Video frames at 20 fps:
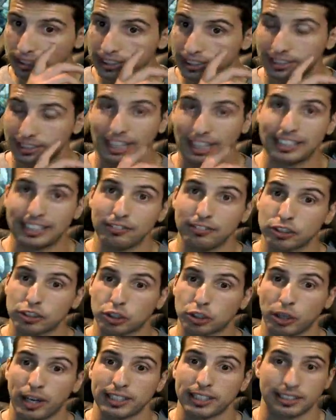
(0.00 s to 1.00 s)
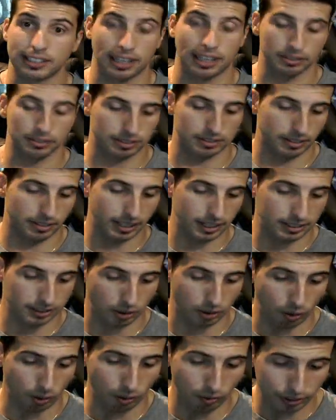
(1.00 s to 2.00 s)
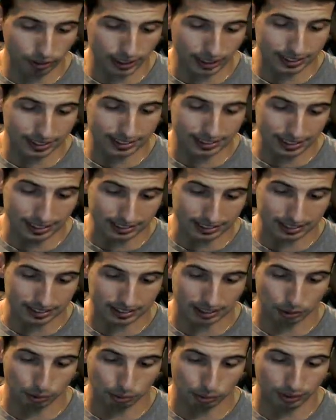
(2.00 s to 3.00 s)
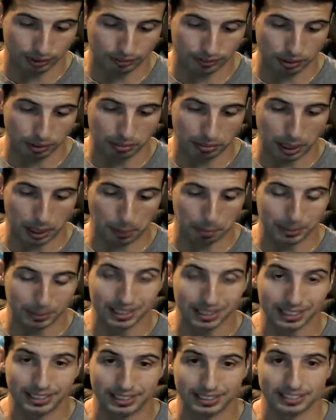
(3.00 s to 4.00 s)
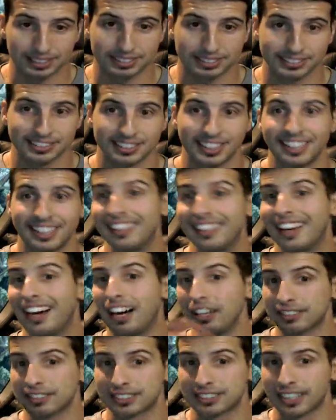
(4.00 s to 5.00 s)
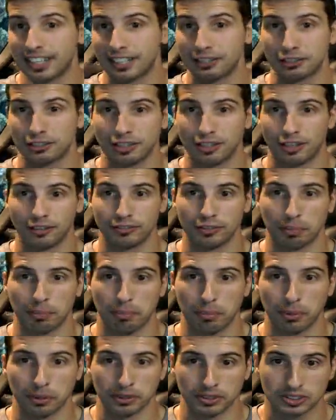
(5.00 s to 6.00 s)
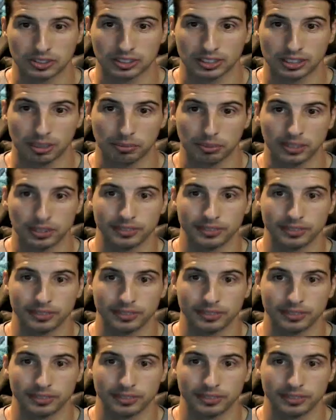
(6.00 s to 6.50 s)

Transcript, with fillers: cause I never tried it out, alright? So hopefully this is gonna refill my abilities outside of the burst summon.